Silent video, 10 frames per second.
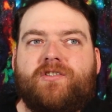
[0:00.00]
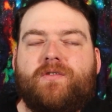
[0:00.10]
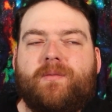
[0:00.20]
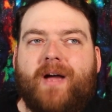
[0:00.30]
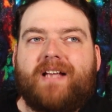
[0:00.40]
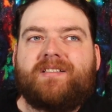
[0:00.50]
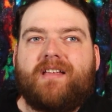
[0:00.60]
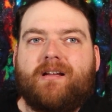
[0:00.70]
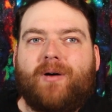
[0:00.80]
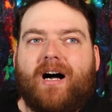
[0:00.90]
do the best
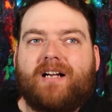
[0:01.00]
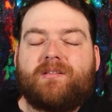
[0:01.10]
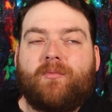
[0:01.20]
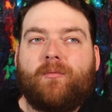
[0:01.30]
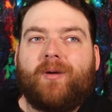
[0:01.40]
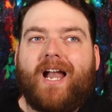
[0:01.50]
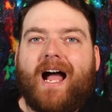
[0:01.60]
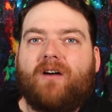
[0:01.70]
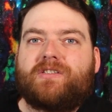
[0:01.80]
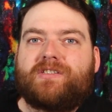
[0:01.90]
thing possible, but
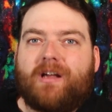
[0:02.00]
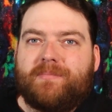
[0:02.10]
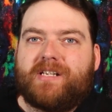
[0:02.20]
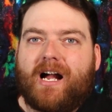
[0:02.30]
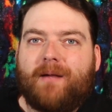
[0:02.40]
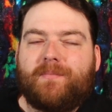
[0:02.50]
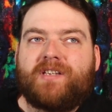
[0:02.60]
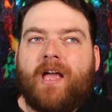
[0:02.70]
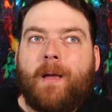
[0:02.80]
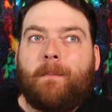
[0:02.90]
how
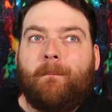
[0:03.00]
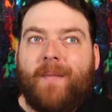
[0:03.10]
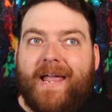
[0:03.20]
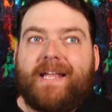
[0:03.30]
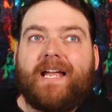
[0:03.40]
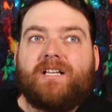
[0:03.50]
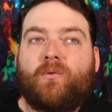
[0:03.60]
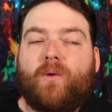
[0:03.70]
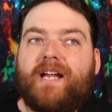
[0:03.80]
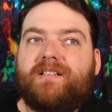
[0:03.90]
sometimes making the
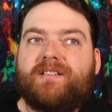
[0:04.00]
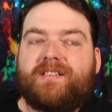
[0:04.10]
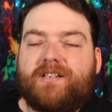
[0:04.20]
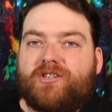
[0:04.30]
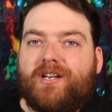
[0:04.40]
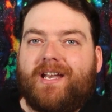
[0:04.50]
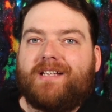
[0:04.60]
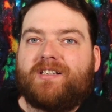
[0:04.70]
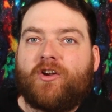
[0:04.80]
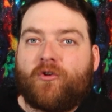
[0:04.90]
right decision
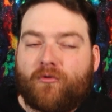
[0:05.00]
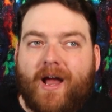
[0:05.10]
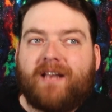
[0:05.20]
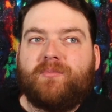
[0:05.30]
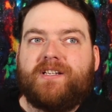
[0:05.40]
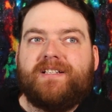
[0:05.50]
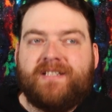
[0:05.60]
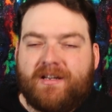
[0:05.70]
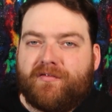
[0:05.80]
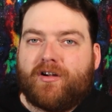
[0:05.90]
is incredibly
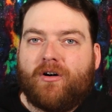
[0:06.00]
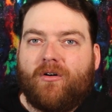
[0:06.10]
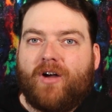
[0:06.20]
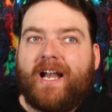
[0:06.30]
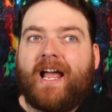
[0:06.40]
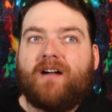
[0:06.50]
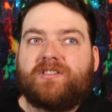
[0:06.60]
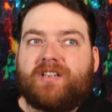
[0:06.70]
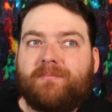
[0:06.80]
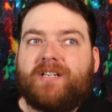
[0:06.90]
difficult, and how
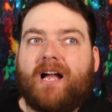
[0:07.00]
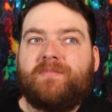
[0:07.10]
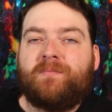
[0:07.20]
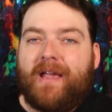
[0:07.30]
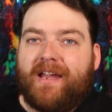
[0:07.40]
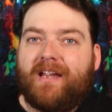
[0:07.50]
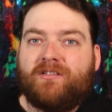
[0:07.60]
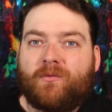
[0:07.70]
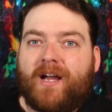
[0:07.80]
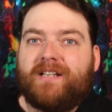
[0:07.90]
sometimes making
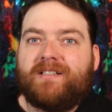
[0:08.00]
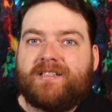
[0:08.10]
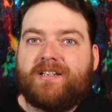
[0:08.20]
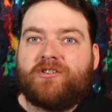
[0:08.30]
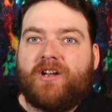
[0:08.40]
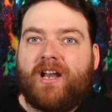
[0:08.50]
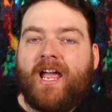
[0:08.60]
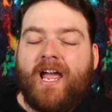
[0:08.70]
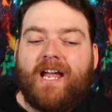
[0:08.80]
the right decision